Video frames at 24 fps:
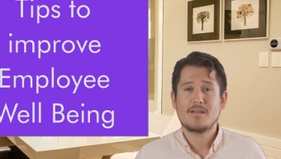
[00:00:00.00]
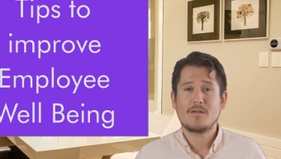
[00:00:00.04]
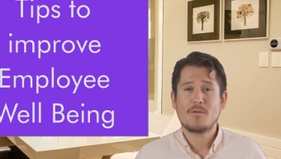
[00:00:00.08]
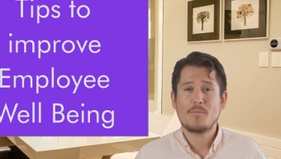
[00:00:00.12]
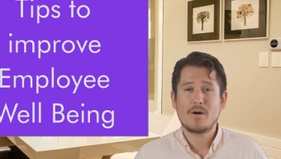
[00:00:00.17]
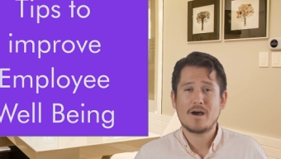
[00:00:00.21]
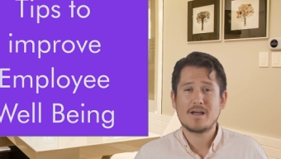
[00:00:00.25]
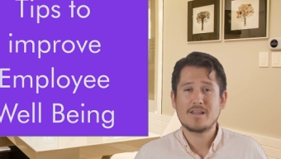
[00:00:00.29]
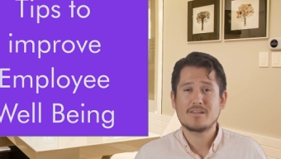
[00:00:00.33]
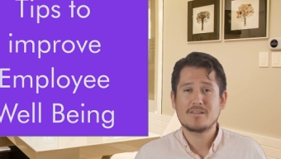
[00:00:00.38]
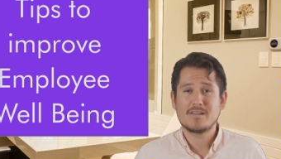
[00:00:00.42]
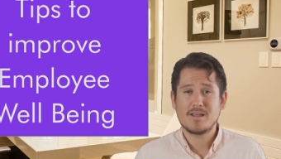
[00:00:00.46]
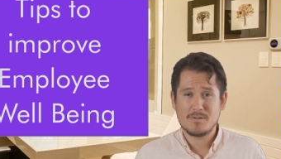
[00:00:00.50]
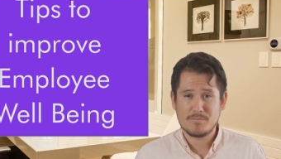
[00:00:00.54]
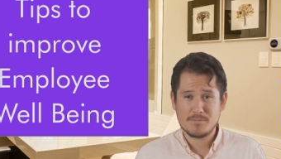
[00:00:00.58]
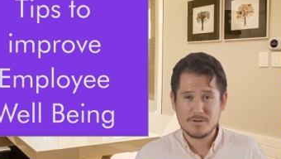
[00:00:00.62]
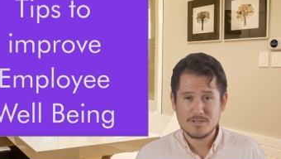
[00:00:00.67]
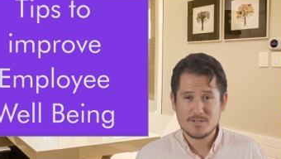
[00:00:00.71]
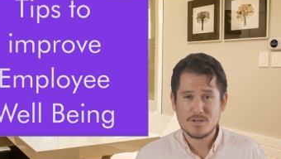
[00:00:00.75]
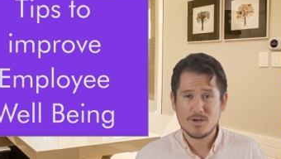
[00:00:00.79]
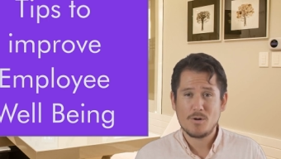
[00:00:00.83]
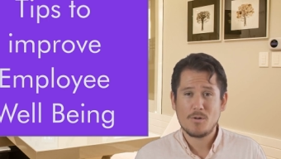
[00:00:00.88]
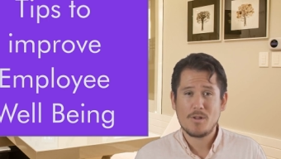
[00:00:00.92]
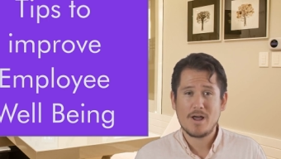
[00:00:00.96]
Well, the
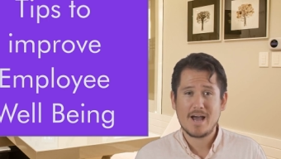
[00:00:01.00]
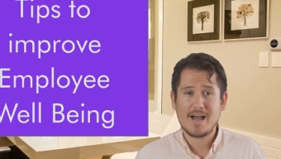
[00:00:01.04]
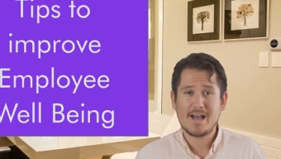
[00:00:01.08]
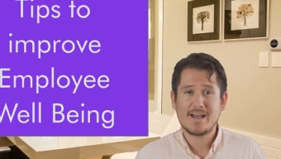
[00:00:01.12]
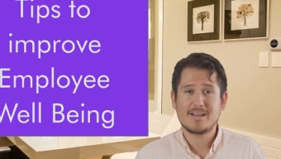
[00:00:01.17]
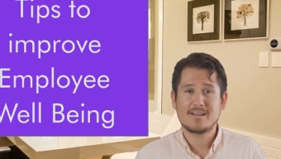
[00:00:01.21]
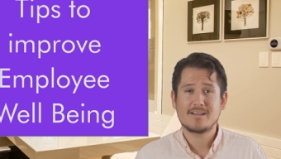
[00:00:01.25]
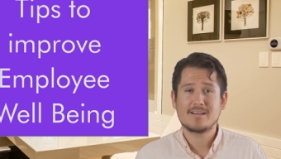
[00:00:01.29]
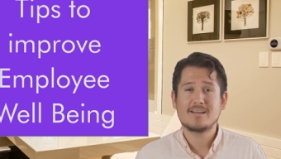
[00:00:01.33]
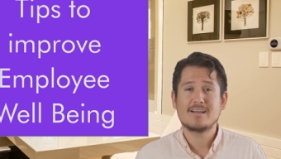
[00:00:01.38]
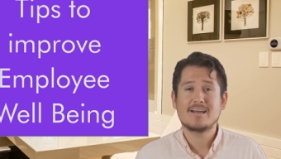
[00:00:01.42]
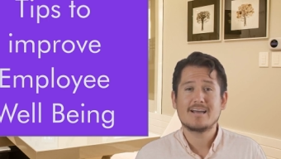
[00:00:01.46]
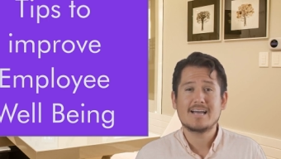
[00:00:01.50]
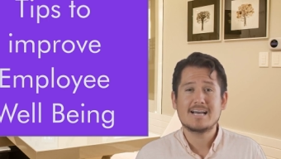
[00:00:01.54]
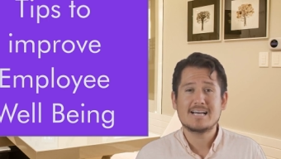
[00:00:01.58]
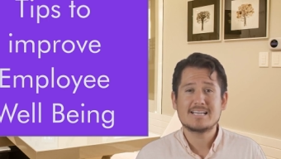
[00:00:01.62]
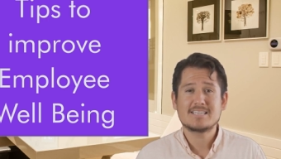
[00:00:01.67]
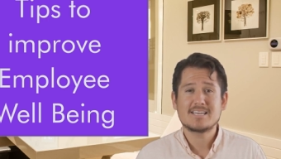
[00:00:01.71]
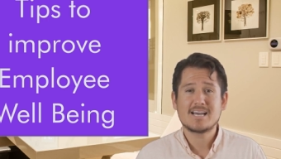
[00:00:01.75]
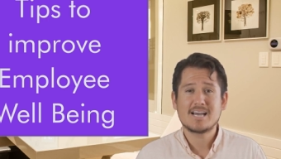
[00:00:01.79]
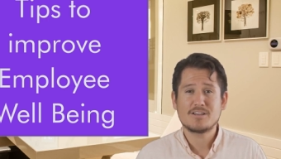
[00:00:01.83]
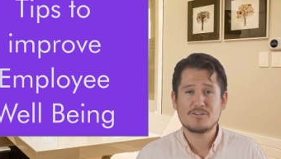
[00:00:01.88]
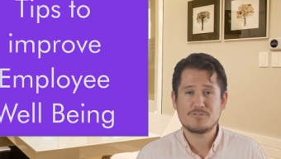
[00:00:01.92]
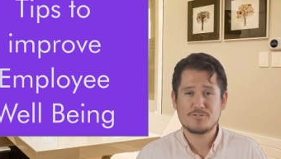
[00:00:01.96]
numbers don't lie. A
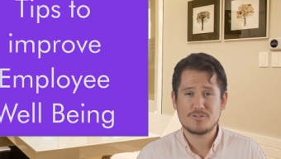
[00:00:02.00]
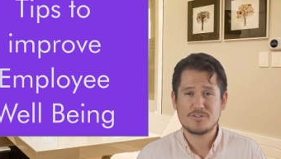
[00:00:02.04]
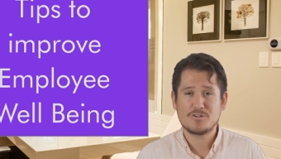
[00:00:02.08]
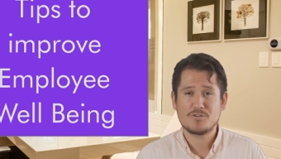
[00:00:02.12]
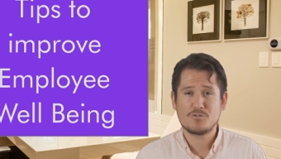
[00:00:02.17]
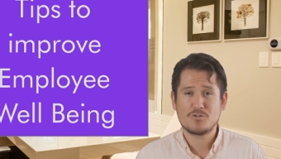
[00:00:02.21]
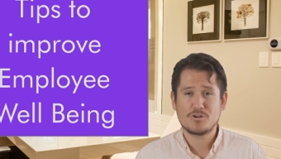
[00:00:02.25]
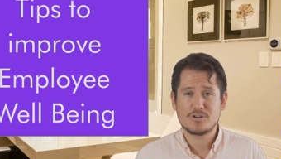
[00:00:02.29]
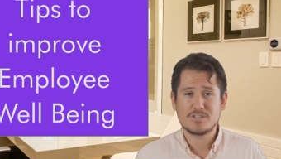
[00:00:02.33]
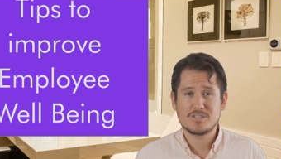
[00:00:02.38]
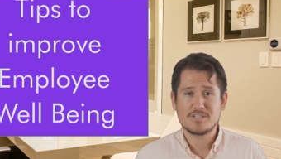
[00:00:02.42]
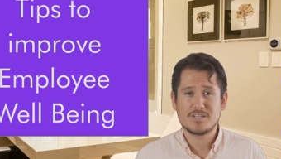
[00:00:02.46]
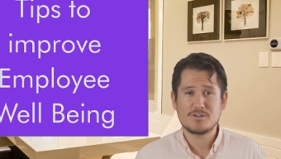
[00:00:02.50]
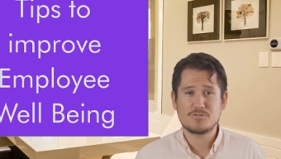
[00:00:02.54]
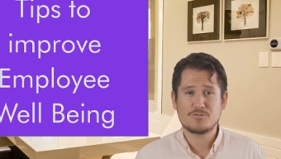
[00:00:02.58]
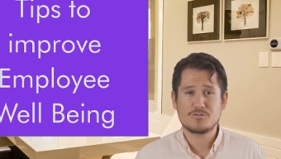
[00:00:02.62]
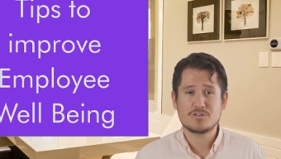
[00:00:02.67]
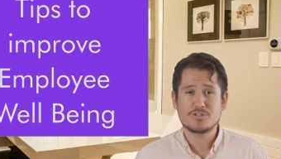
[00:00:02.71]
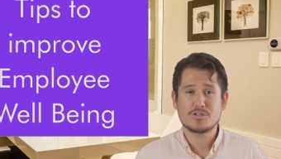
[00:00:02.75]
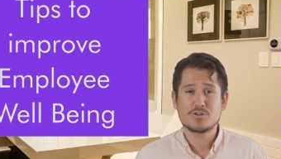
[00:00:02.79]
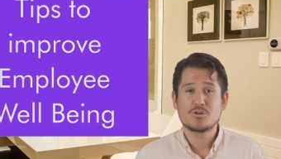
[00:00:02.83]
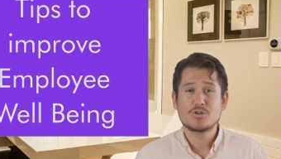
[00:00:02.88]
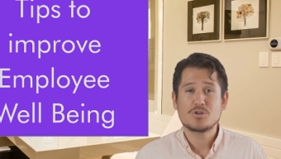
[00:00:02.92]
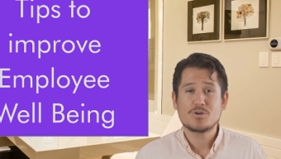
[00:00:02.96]
study from Diversity for
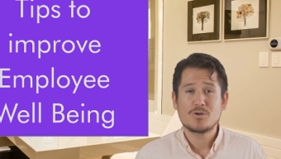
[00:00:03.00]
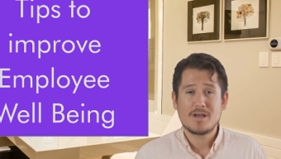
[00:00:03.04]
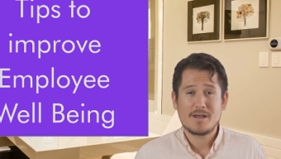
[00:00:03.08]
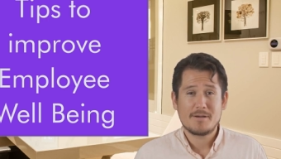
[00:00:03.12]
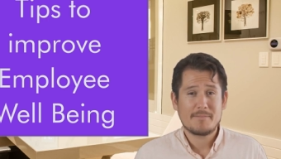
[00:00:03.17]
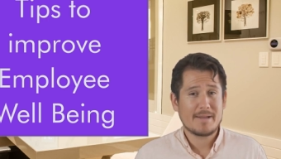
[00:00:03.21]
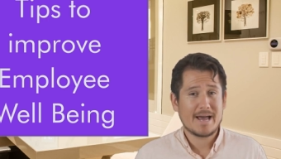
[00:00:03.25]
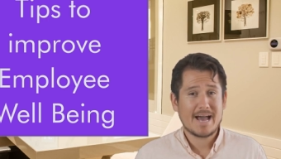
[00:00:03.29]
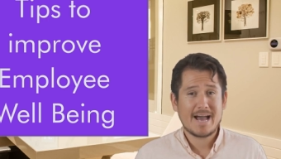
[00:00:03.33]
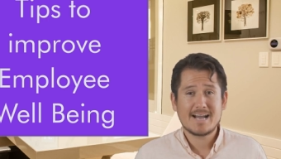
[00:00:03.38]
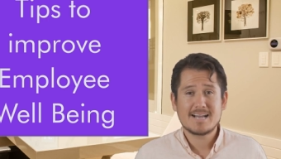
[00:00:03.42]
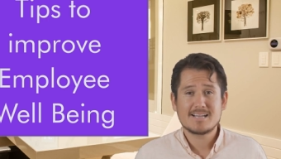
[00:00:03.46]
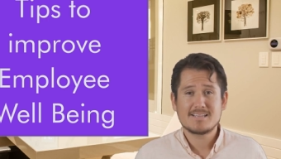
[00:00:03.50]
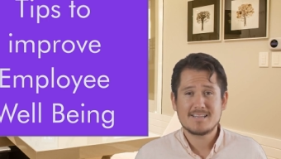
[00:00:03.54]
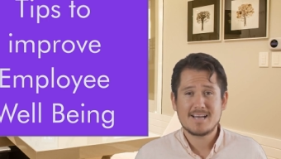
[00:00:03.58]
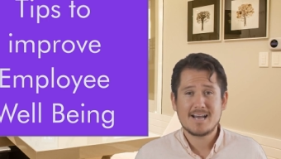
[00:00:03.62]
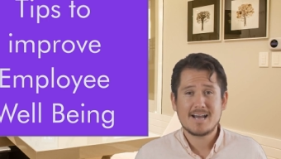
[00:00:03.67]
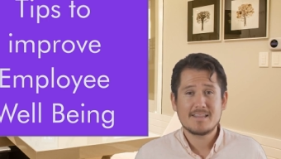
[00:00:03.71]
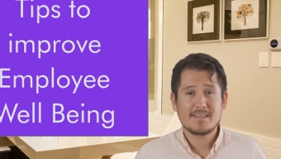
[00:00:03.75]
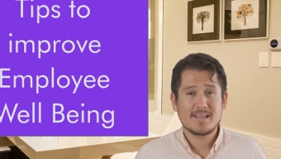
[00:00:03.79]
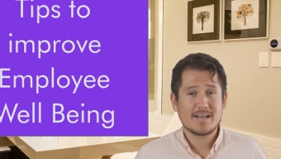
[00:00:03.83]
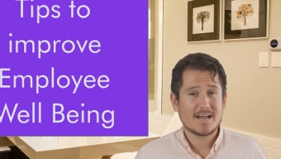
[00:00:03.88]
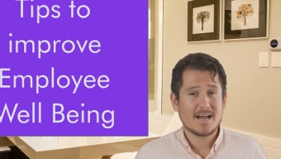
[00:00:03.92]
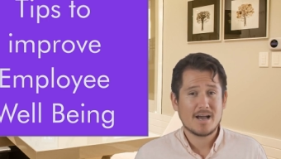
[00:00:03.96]
Social Impact
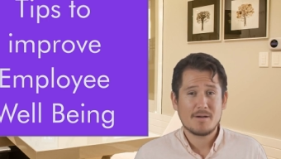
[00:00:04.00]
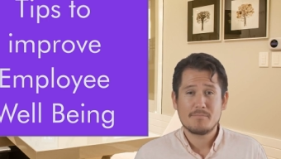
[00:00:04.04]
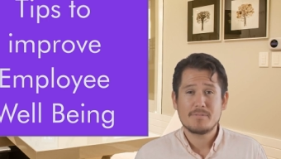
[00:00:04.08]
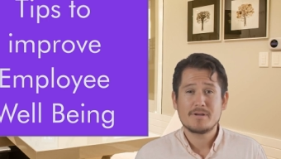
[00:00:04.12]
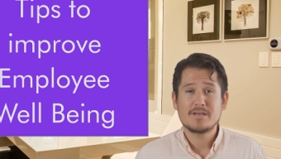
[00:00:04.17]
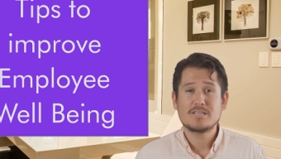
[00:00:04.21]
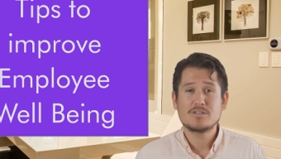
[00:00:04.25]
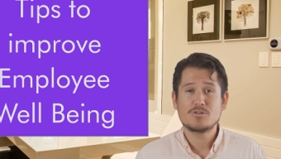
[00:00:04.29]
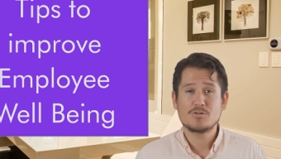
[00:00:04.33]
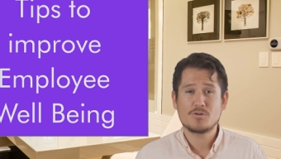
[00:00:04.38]
found that companies